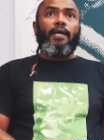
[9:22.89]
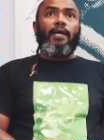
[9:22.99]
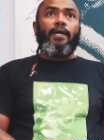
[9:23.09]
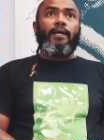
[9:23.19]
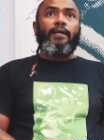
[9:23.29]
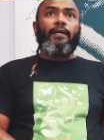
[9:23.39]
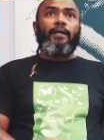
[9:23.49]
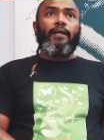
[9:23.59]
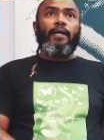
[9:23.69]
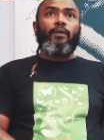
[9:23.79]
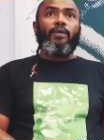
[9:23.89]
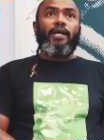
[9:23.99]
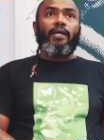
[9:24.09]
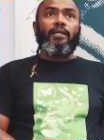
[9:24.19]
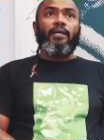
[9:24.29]
And we
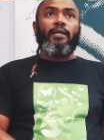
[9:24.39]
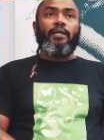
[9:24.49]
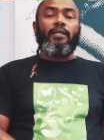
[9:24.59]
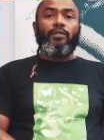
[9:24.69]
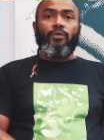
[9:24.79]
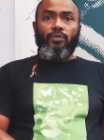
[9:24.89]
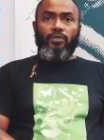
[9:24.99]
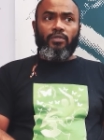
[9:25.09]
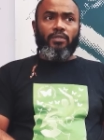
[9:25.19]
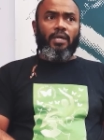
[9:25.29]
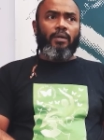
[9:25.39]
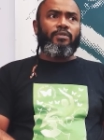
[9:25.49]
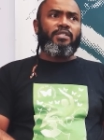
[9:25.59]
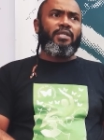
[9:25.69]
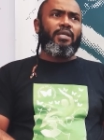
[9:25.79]
had news, I
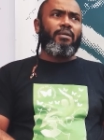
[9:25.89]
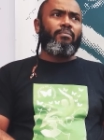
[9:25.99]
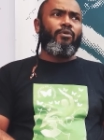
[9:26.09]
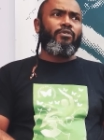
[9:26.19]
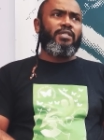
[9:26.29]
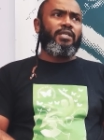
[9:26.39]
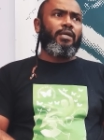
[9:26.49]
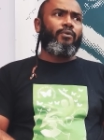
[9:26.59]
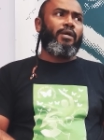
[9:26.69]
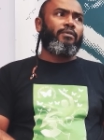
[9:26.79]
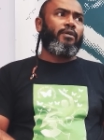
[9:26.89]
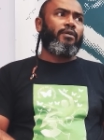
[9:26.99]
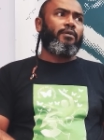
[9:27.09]
would say, mostly around